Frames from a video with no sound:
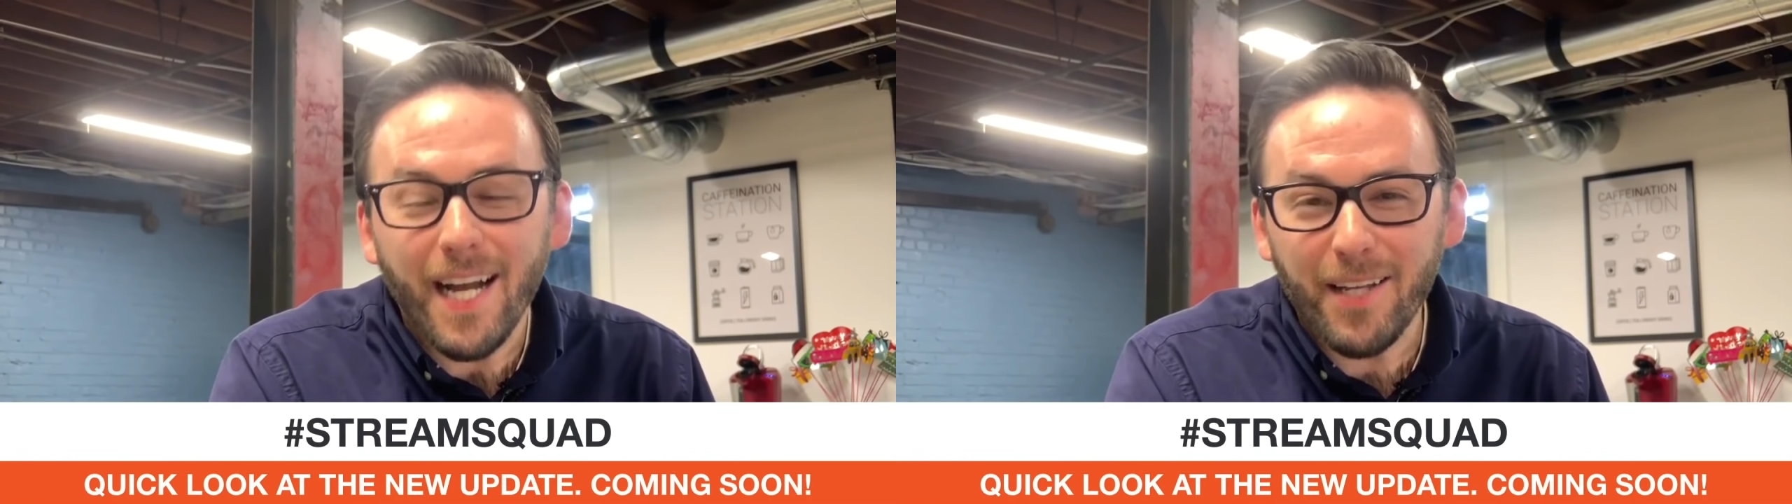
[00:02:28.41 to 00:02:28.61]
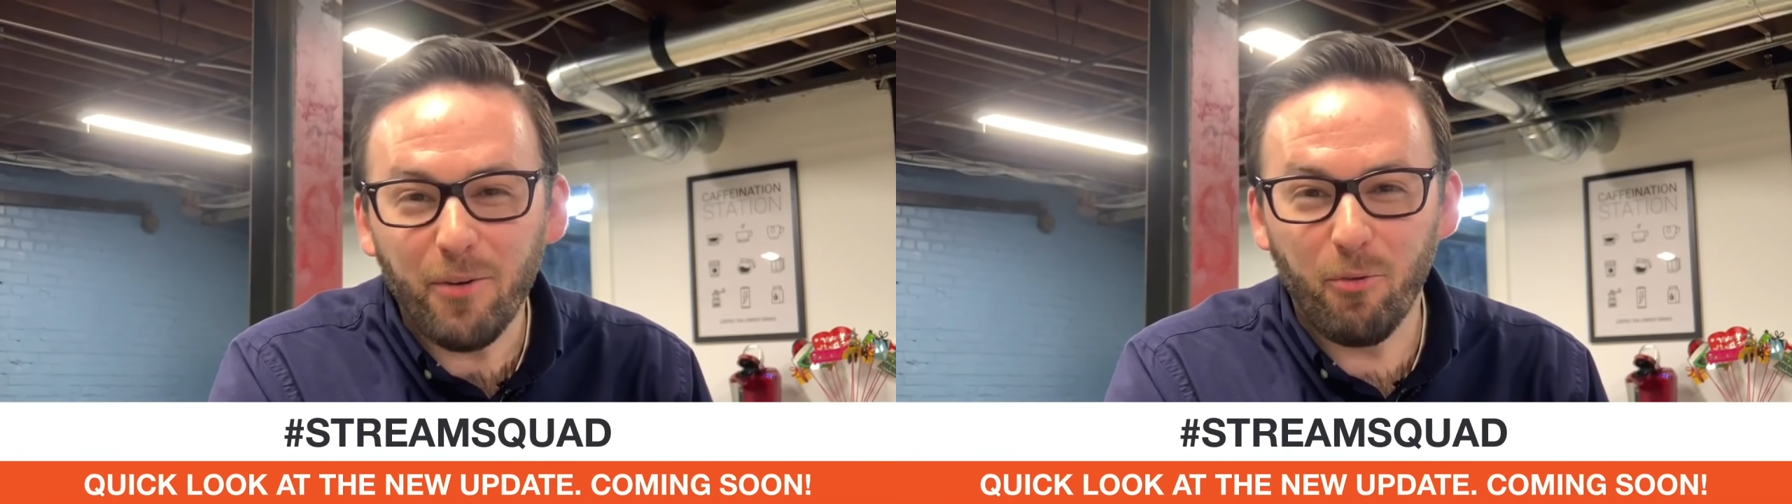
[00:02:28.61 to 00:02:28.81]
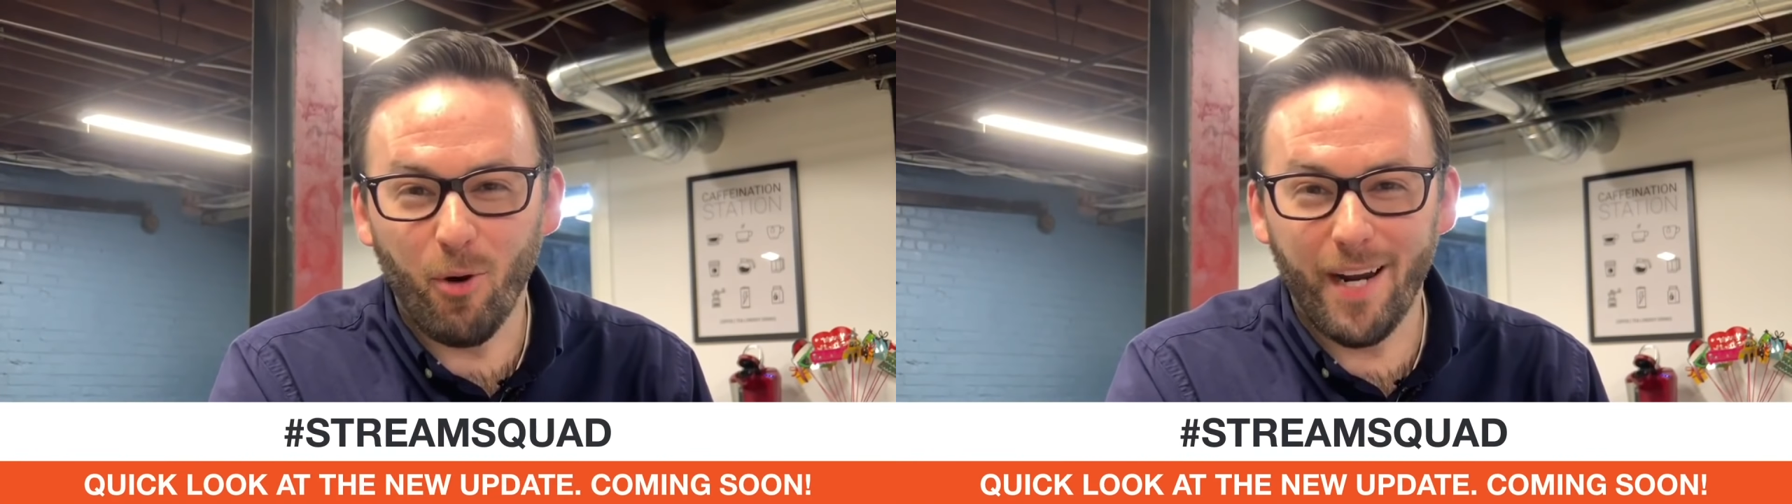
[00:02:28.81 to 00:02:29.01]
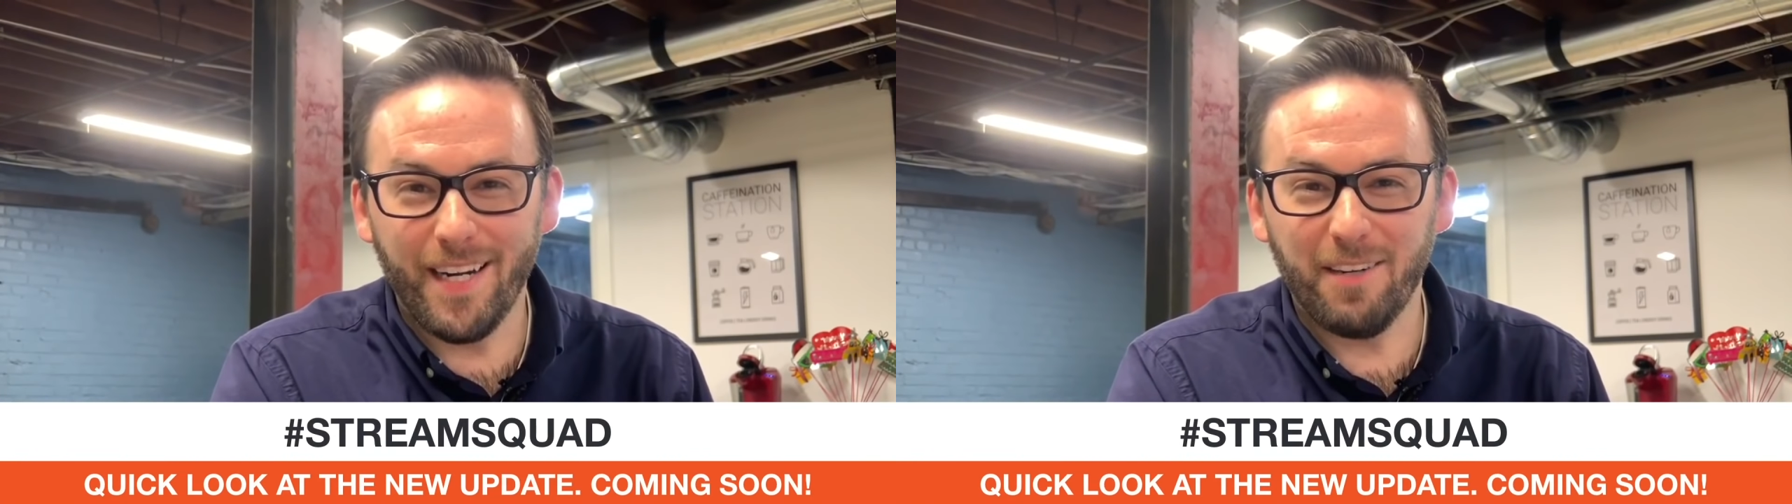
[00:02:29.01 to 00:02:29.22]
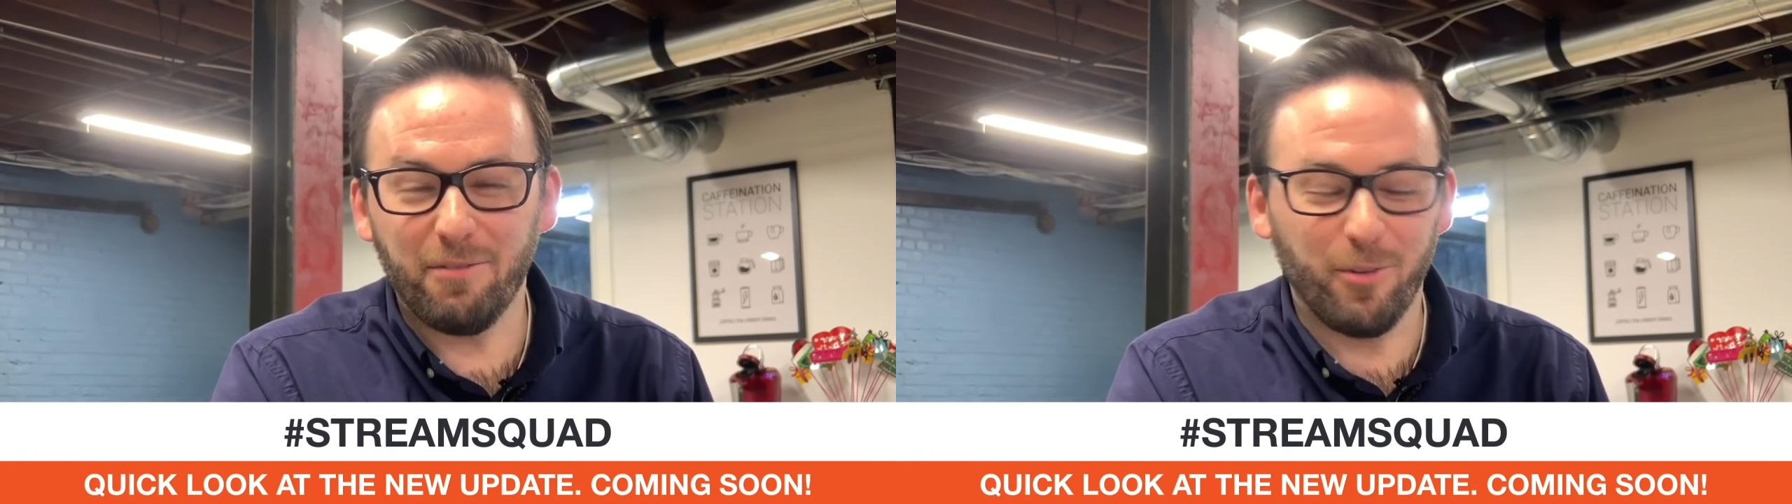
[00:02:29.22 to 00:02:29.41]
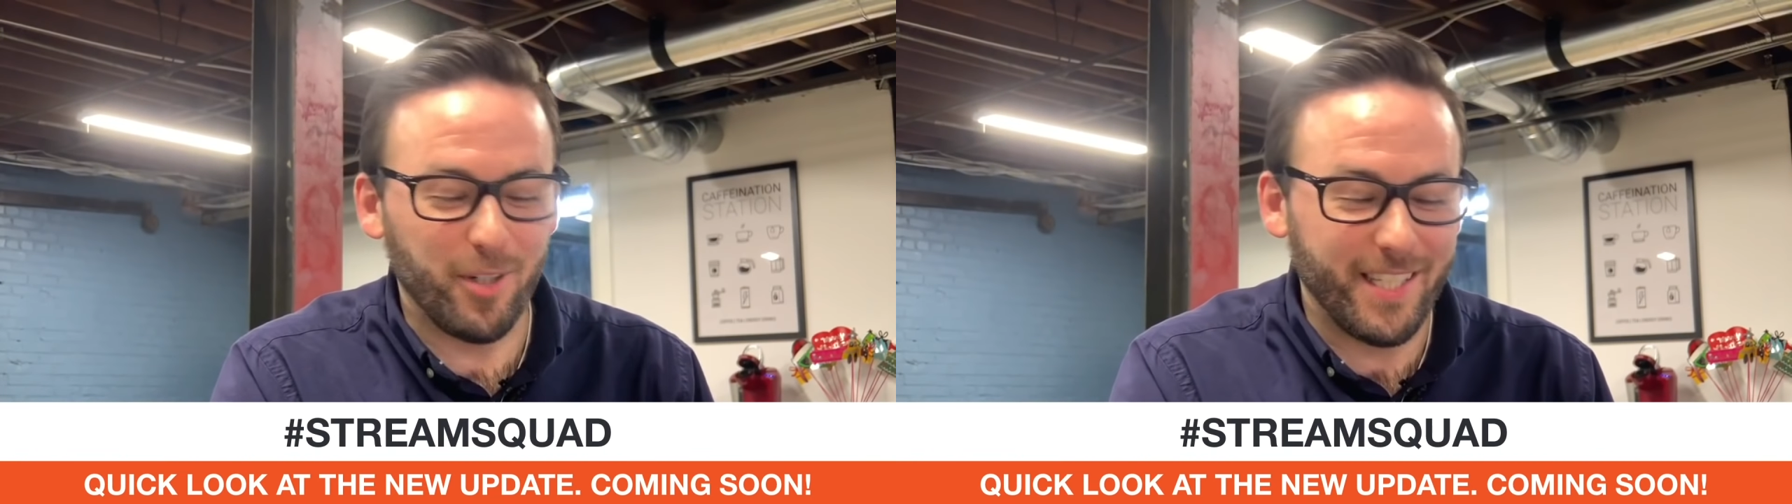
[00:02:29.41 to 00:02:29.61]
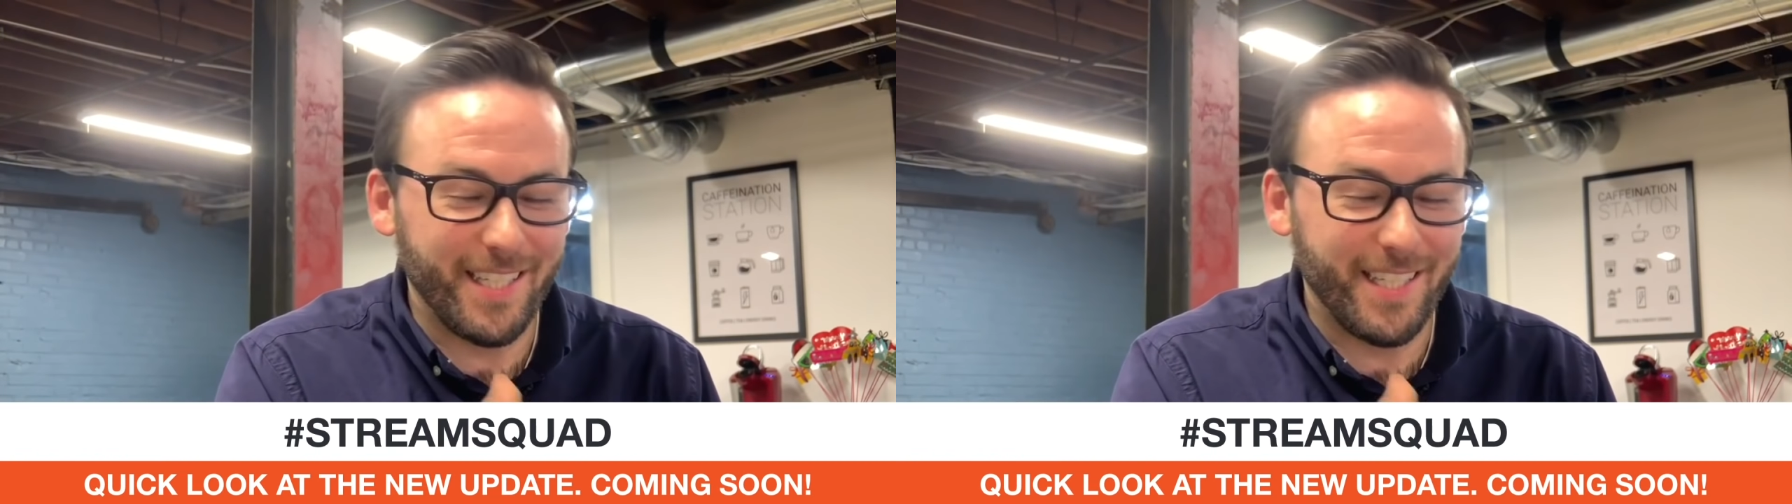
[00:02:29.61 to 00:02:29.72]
kind of waiting for